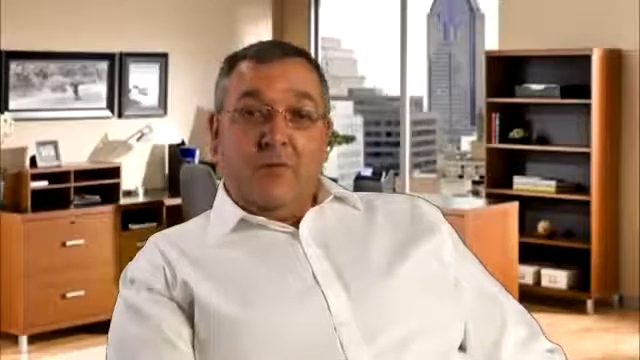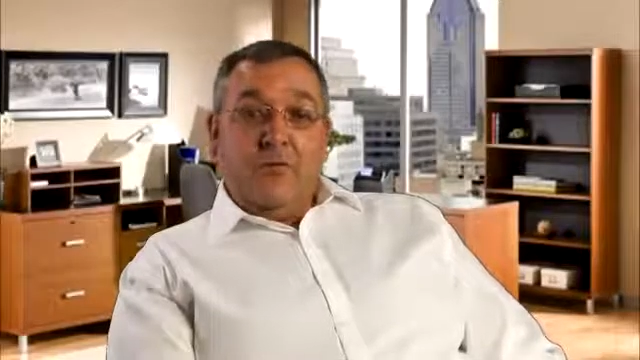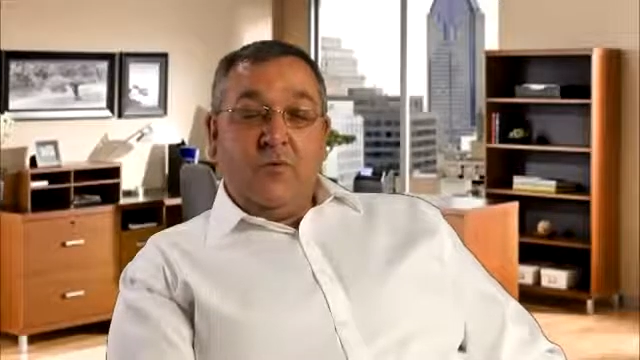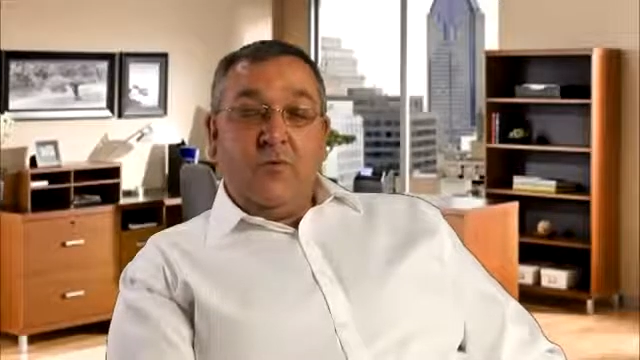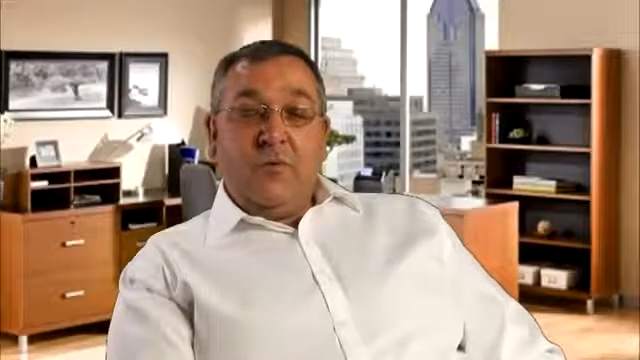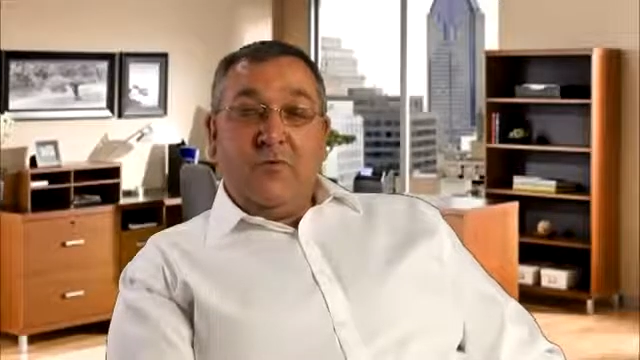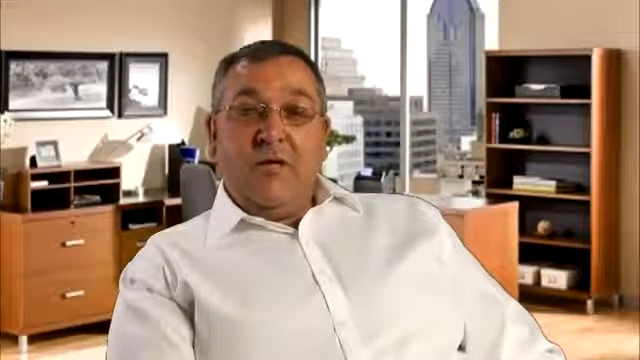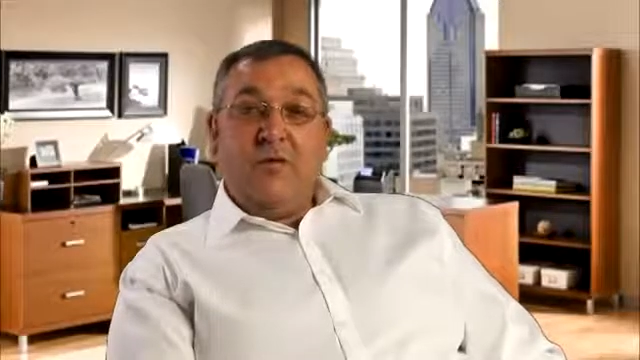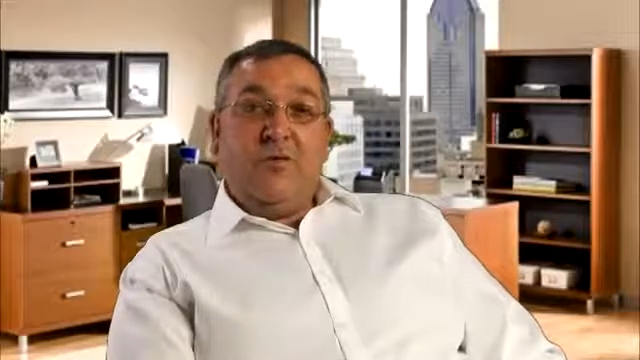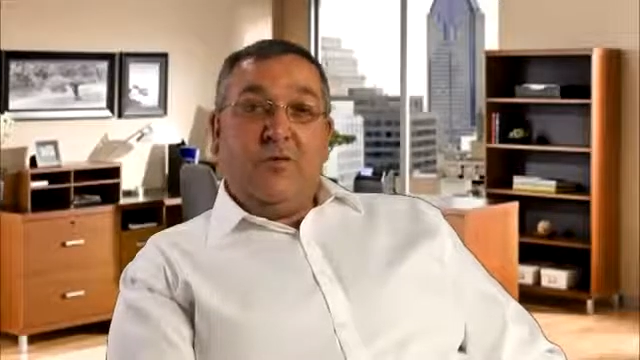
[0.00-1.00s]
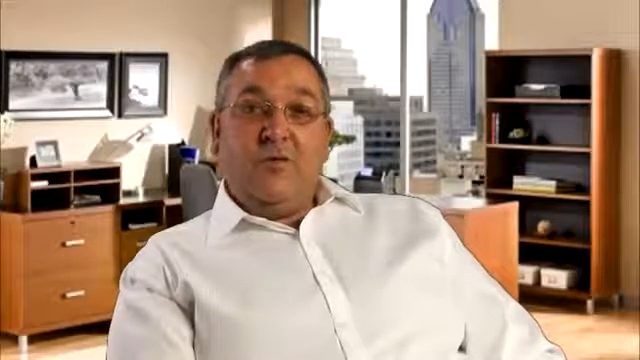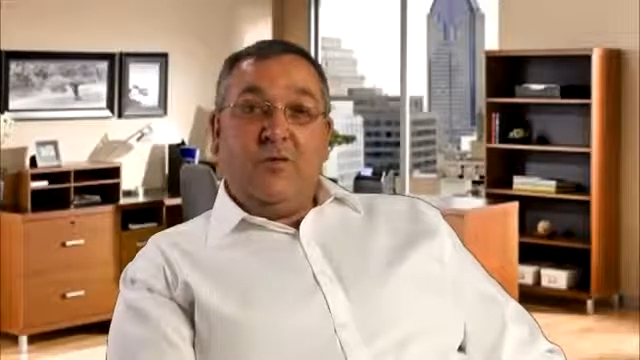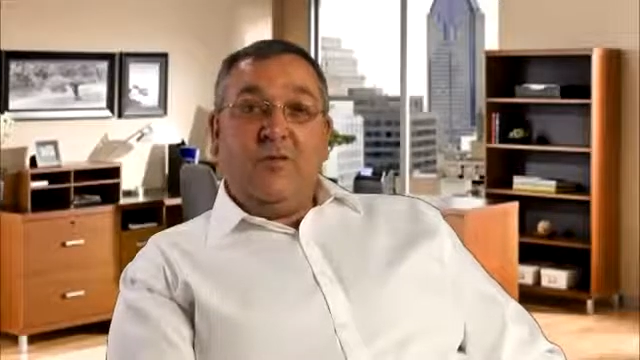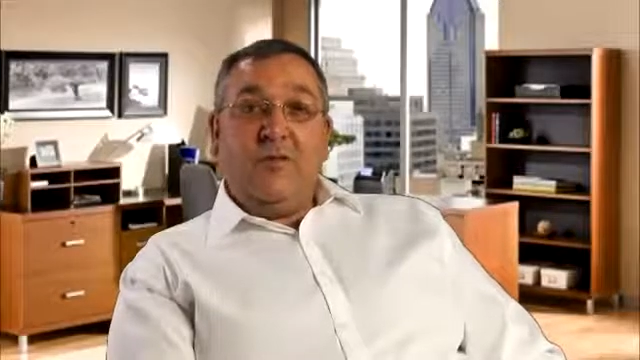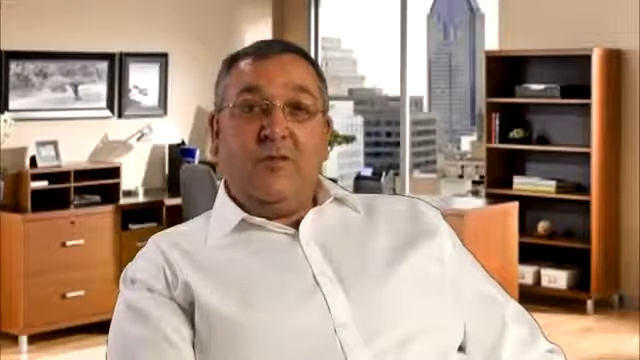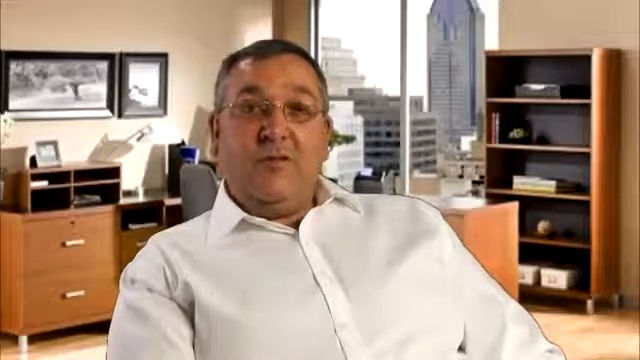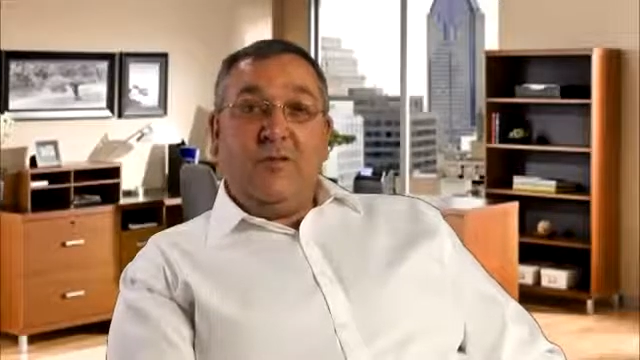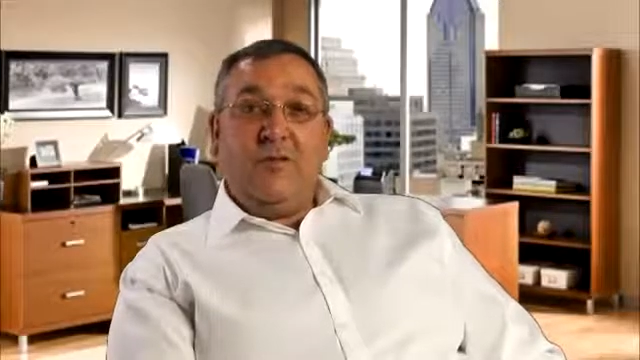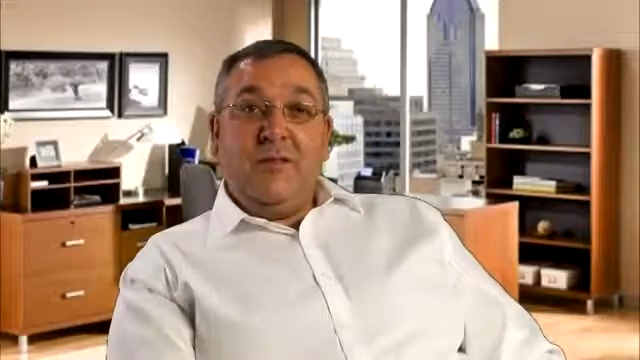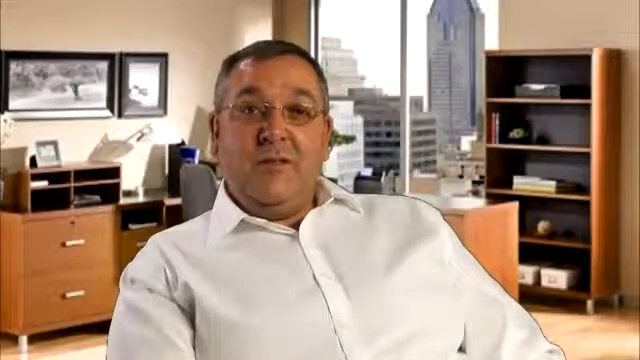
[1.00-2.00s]
which was a major challenge
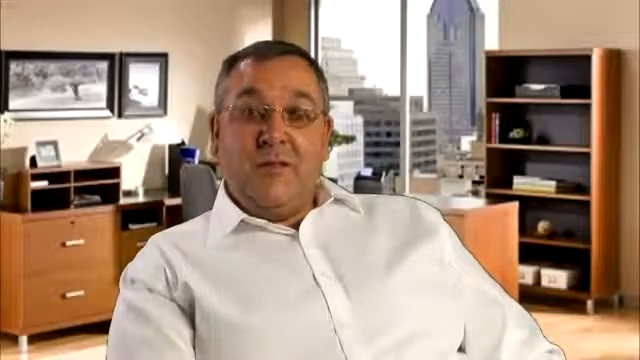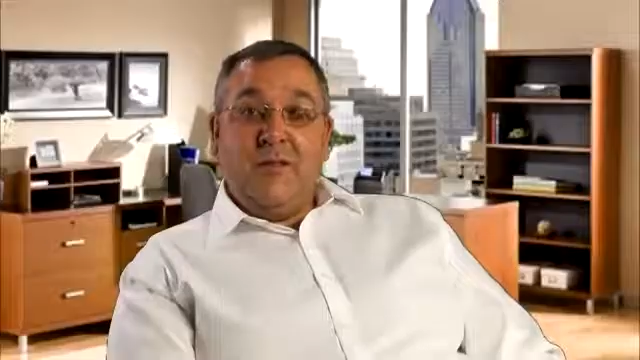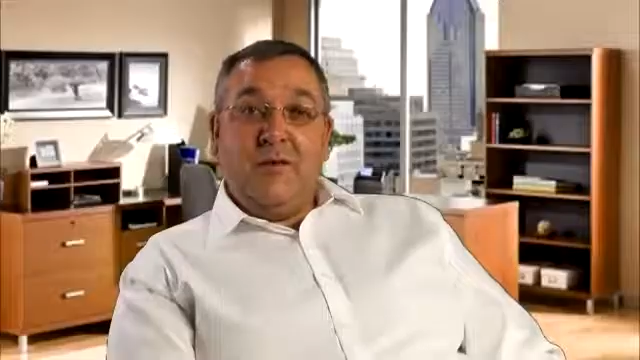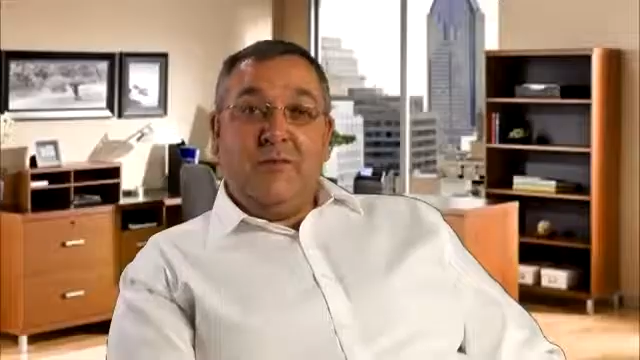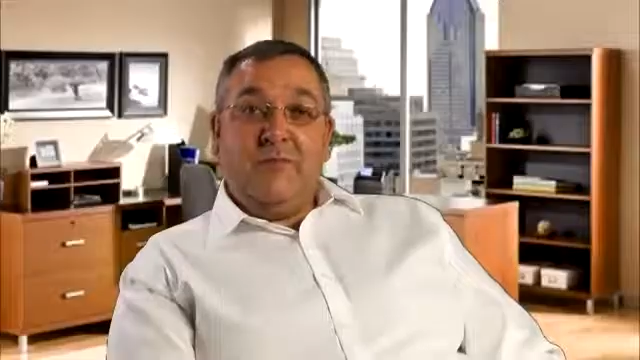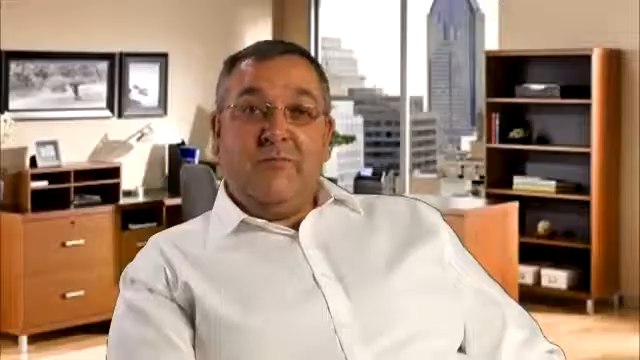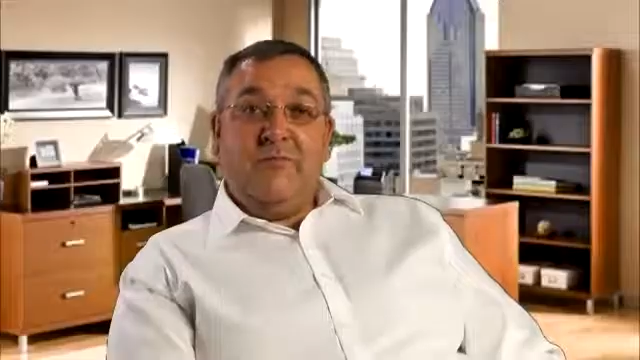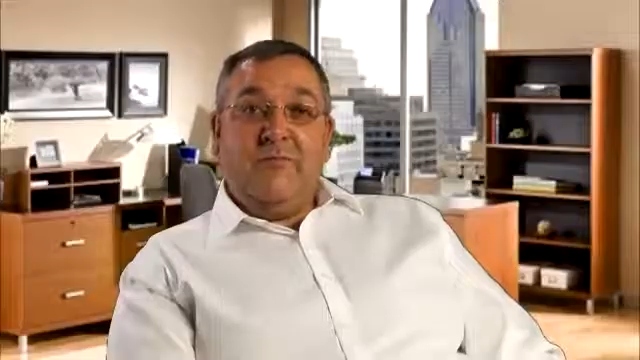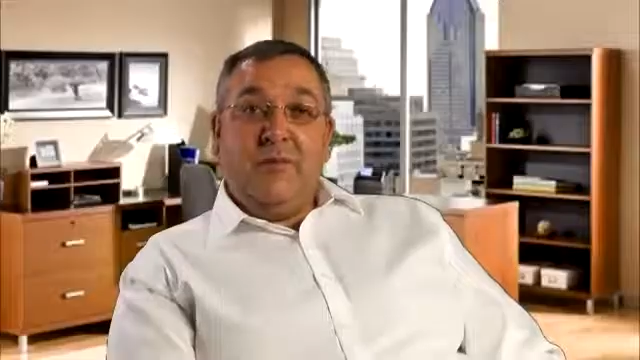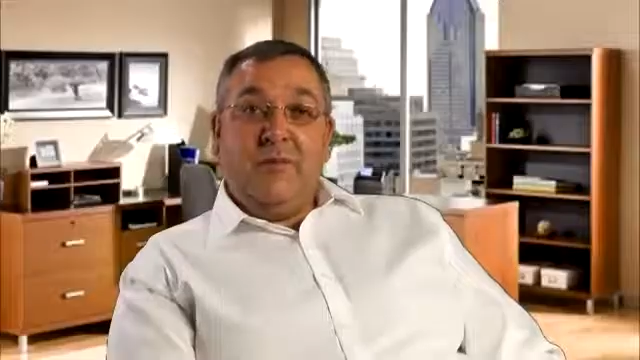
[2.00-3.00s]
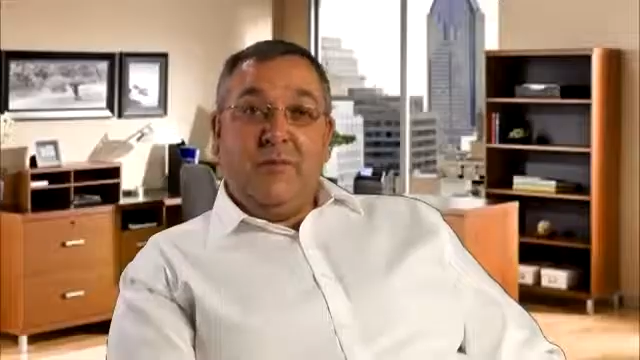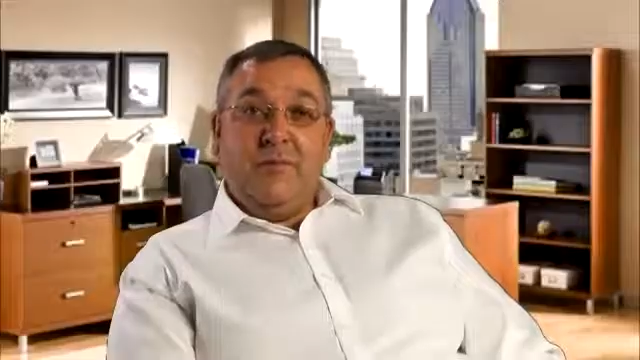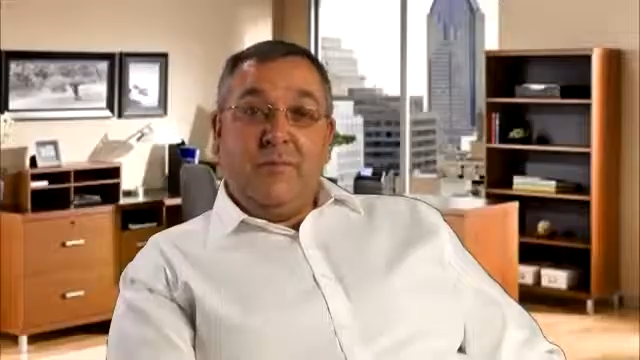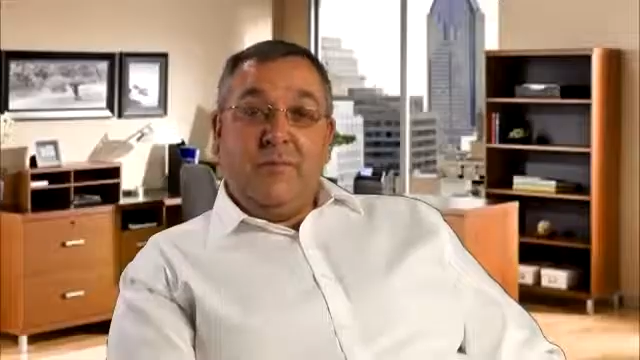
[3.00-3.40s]
in that type of environment.